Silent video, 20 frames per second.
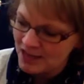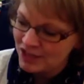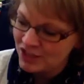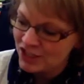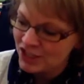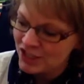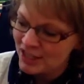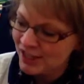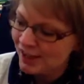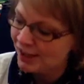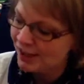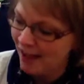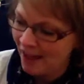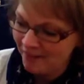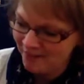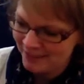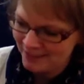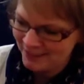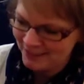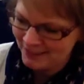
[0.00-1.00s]
She
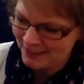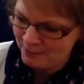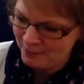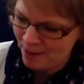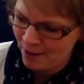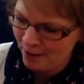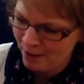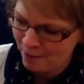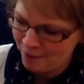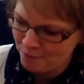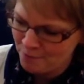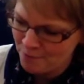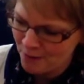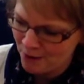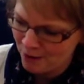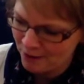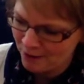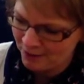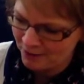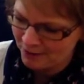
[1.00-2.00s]
loved the smell of
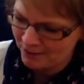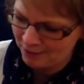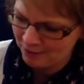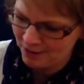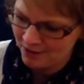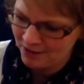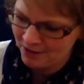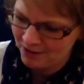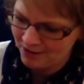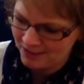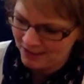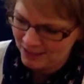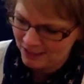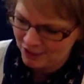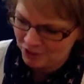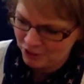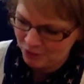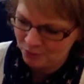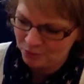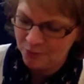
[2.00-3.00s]
markers when her
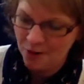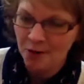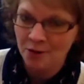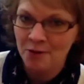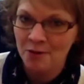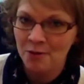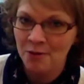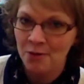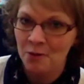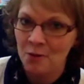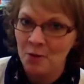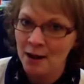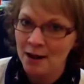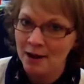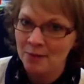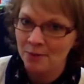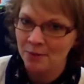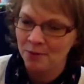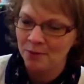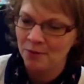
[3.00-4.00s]
teacher wrote on the
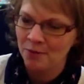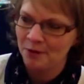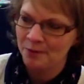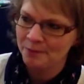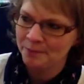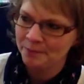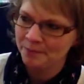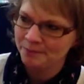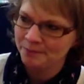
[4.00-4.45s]
whiteboard.